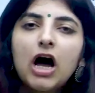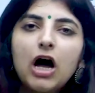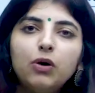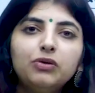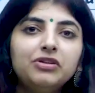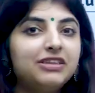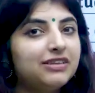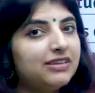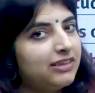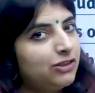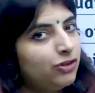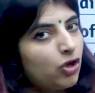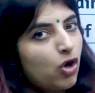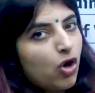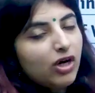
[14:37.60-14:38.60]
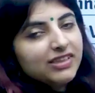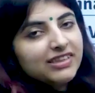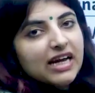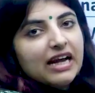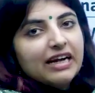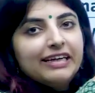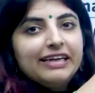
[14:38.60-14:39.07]
how certain thoughts
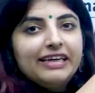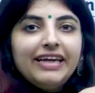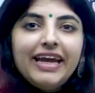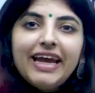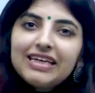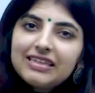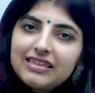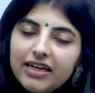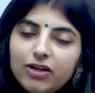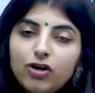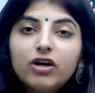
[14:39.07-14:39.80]
are created